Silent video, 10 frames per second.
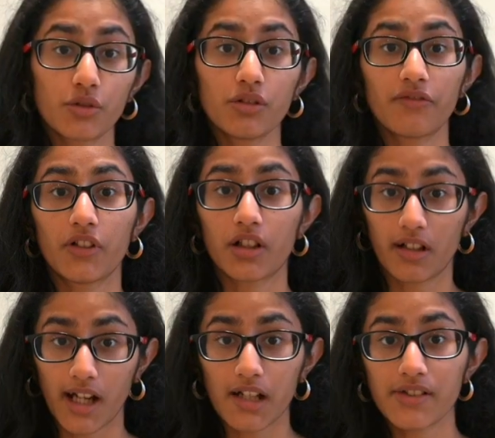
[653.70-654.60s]
rule for
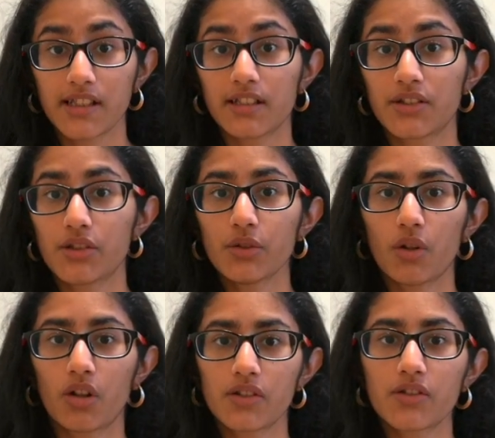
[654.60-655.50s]
graphs is to
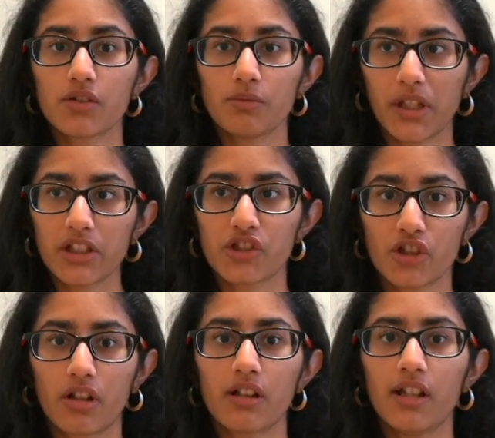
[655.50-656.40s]
also make
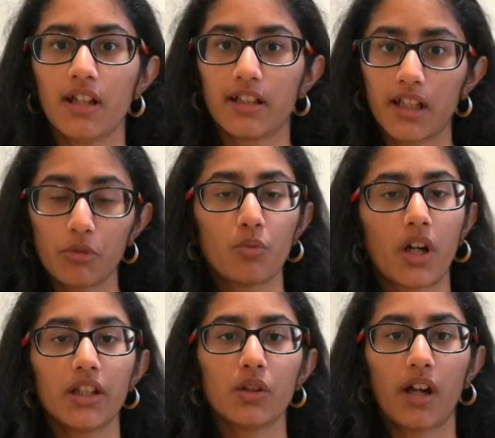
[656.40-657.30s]
sure number
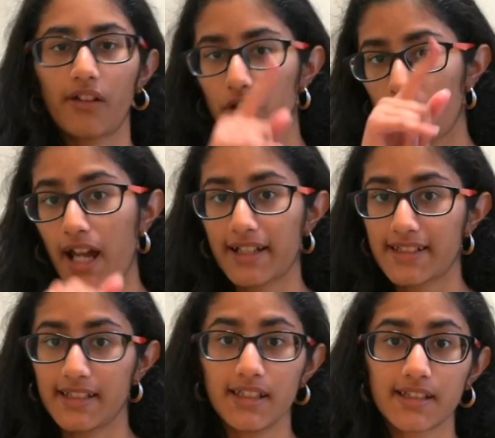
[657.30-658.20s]
one you have your
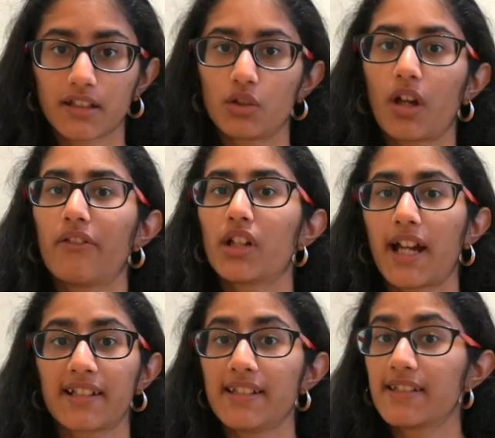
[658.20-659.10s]
axes, you have your
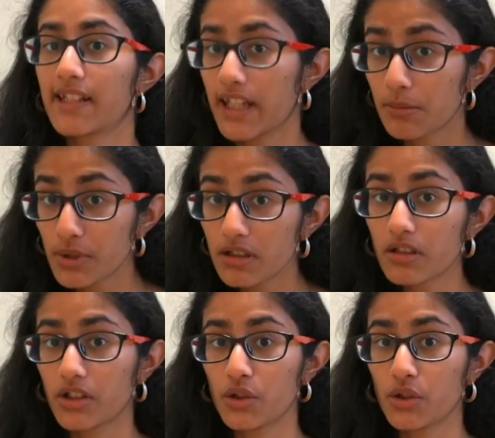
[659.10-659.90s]
axes labeled